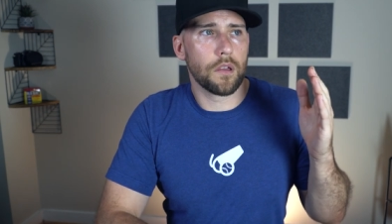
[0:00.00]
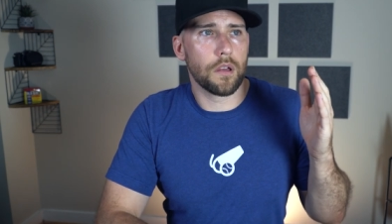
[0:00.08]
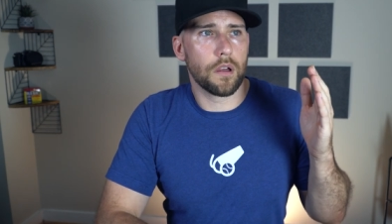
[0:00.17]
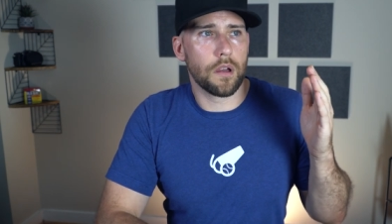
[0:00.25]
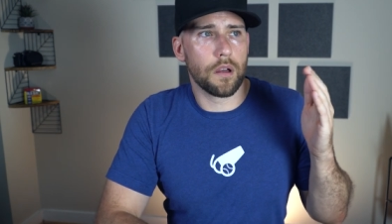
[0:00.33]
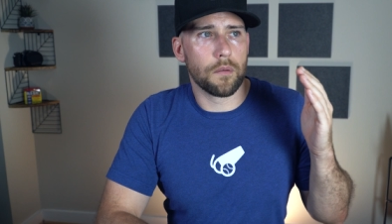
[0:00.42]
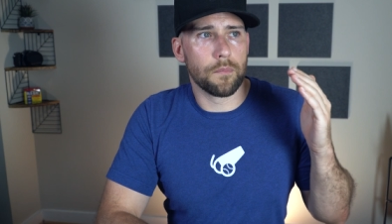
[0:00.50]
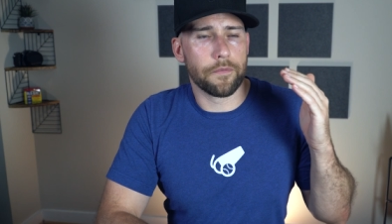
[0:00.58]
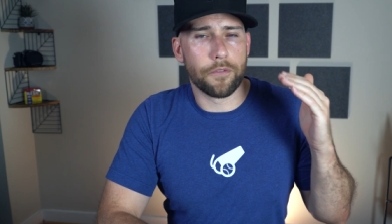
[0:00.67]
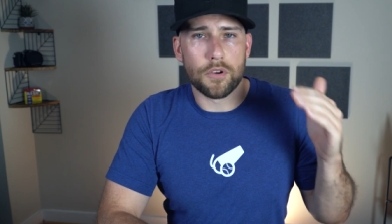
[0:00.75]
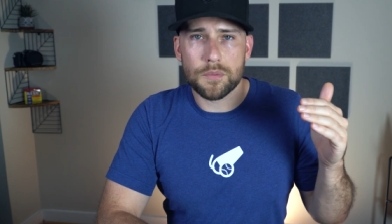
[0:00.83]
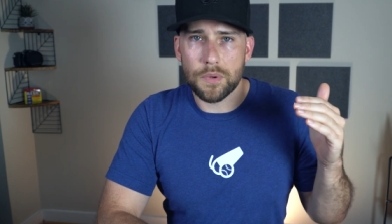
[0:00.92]
um,
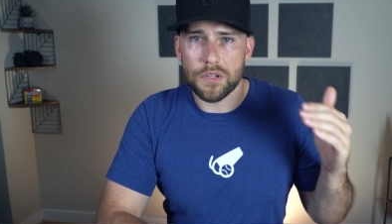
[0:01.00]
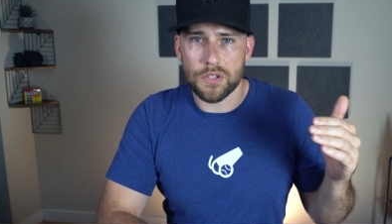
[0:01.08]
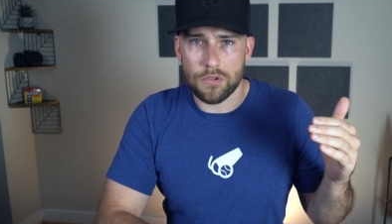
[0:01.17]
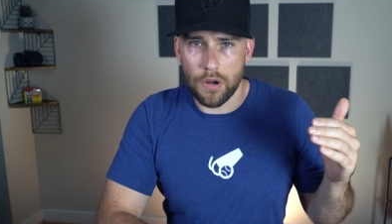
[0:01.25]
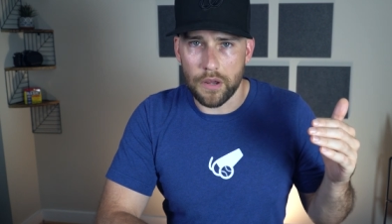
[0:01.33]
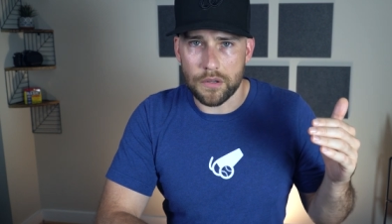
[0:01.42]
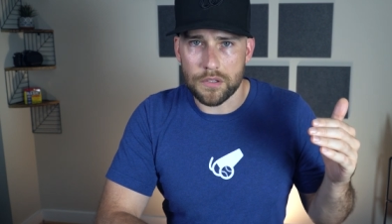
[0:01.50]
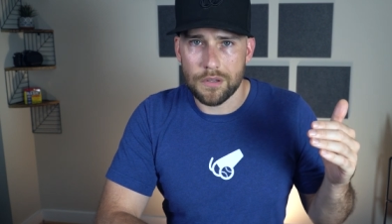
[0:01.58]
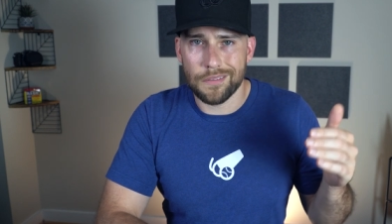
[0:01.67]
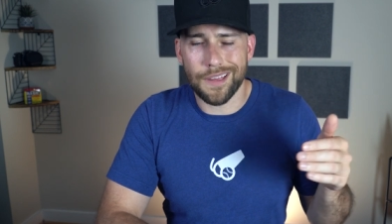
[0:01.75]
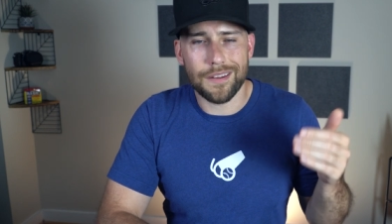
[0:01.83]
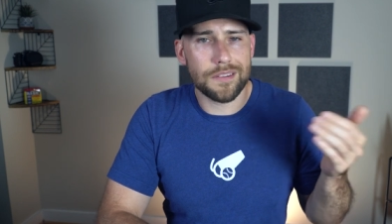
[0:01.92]
first pitch
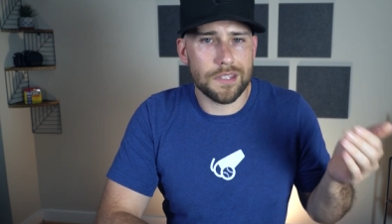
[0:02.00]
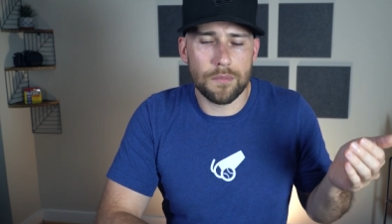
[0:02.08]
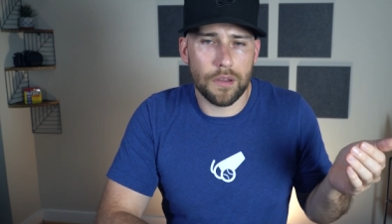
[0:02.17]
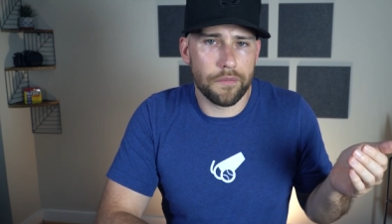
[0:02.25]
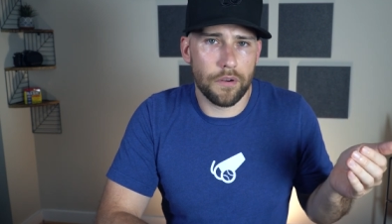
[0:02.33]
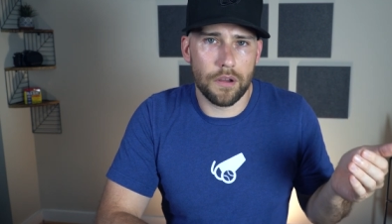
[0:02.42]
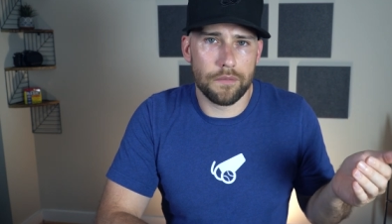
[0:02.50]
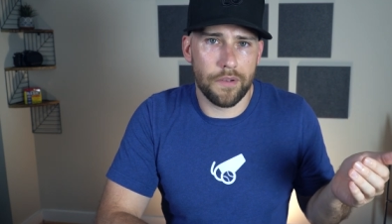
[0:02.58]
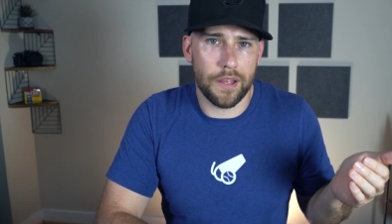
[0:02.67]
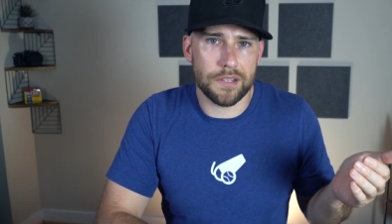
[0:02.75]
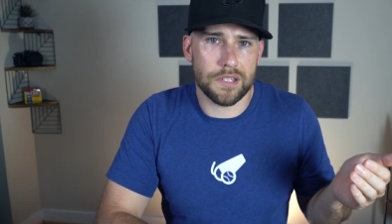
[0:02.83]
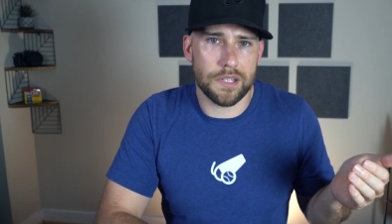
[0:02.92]
strikes. That doesn't seem like a very
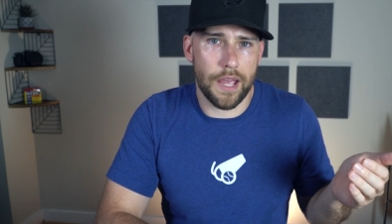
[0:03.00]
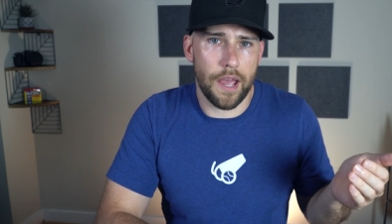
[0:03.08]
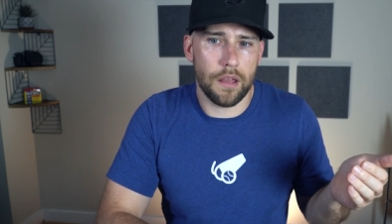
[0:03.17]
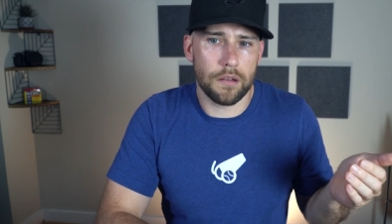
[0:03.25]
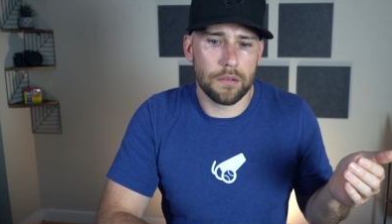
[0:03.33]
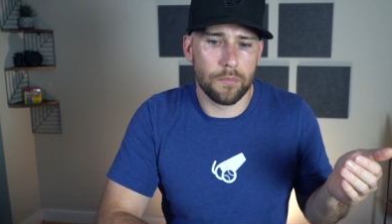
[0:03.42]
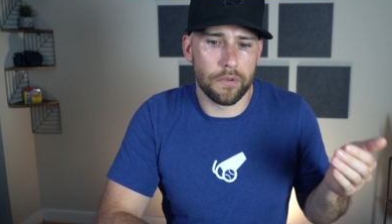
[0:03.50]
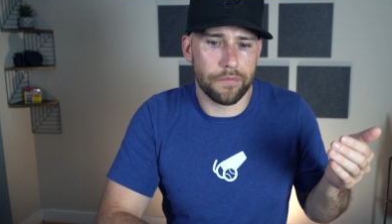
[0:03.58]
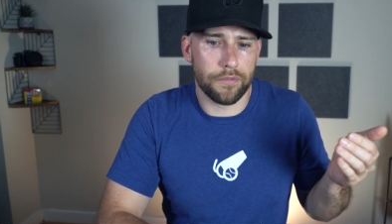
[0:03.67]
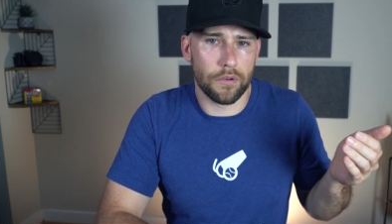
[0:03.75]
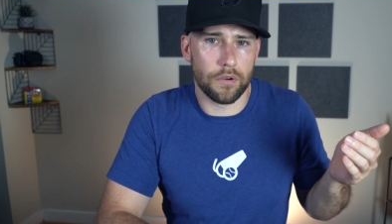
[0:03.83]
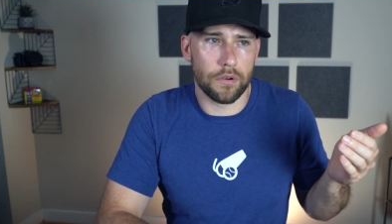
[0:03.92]
advanced stat, but
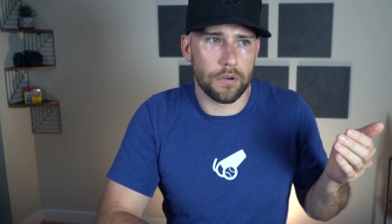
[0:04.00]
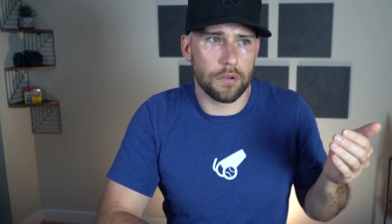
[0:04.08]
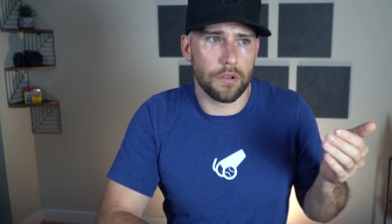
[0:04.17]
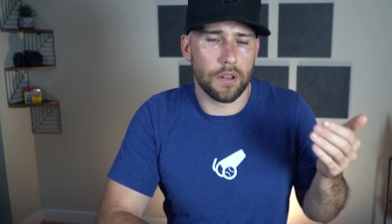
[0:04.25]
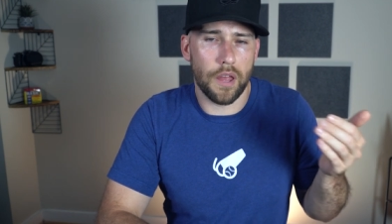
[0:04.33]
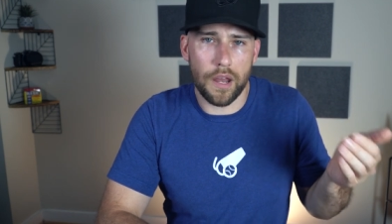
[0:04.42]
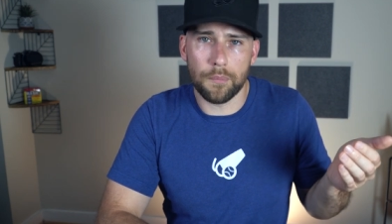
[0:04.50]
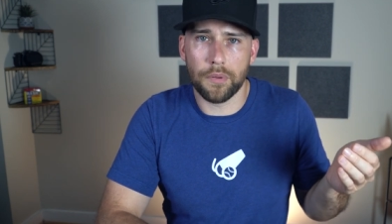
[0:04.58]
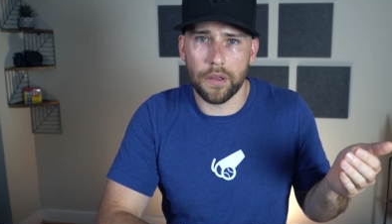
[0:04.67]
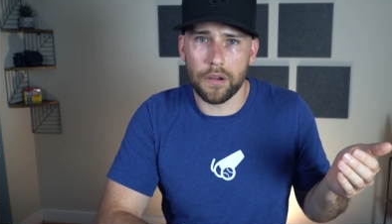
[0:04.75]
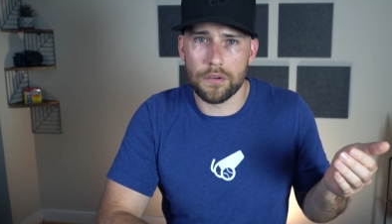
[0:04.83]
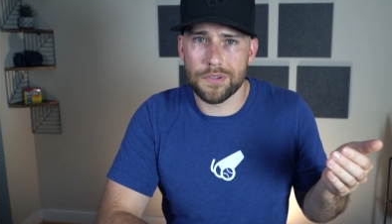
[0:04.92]
for a lot of
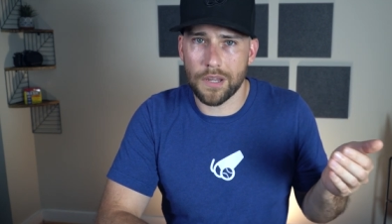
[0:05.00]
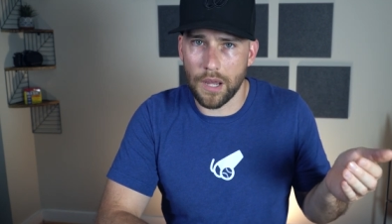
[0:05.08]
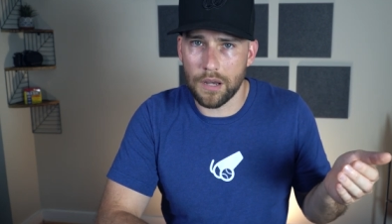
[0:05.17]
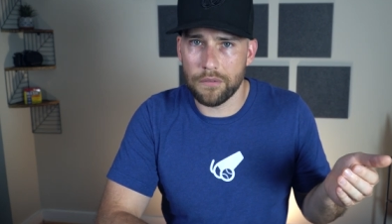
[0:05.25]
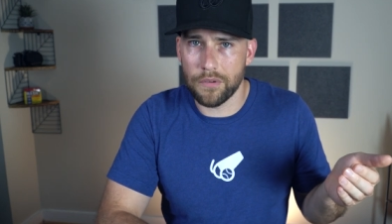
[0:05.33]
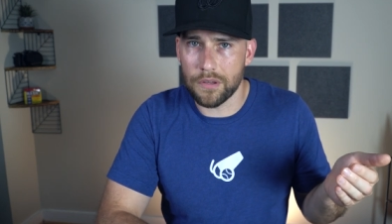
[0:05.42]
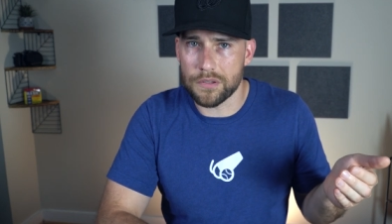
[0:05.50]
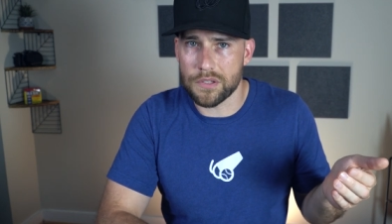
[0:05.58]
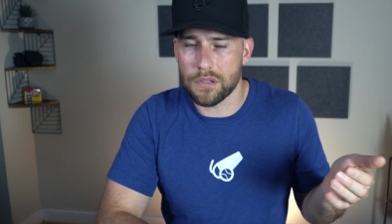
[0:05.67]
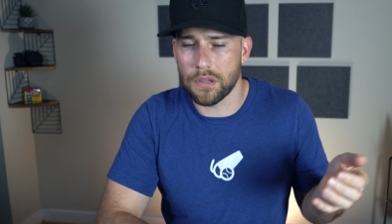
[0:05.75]
players, it kind of is.